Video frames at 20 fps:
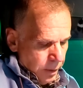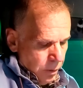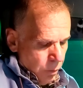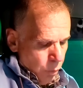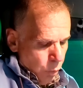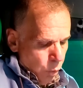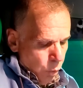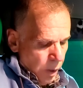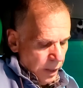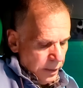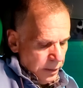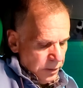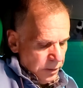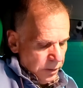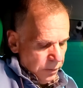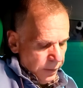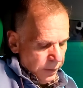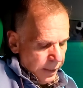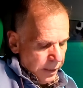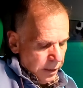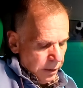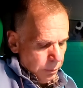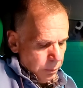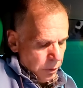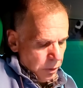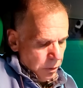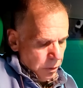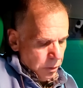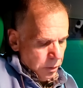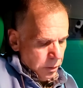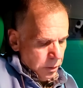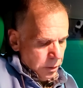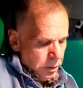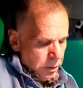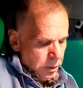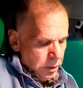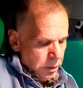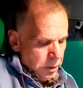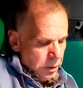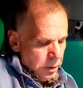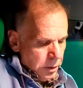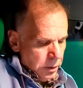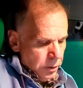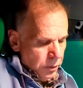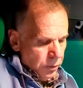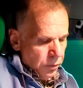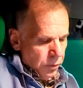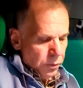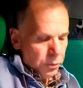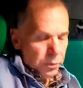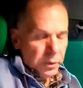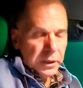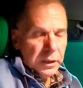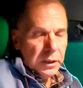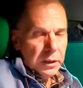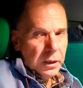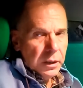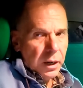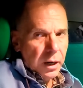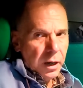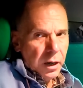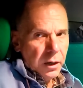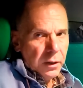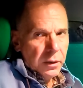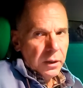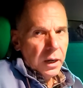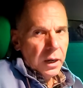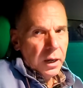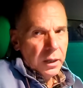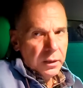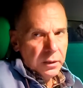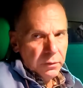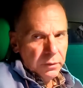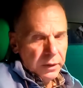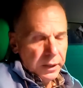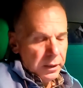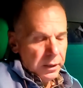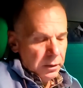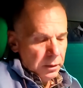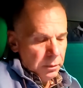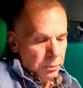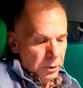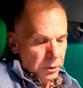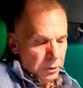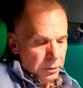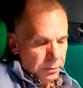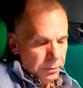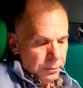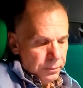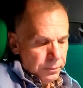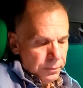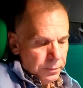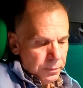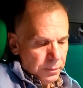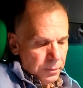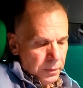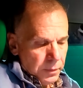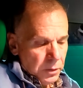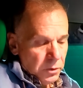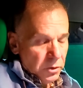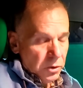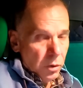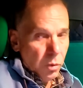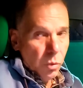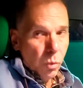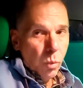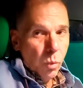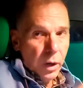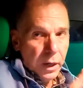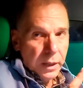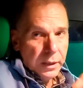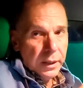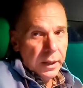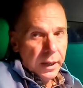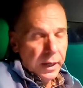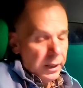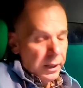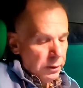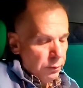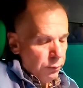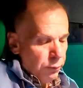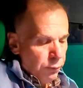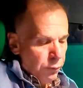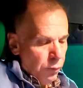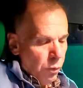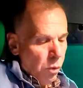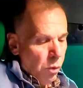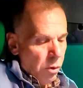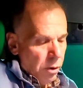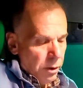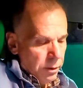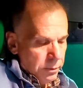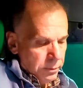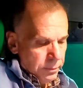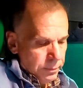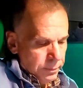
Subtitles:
1 is available, 3 are unavailable. So 1 out of 4.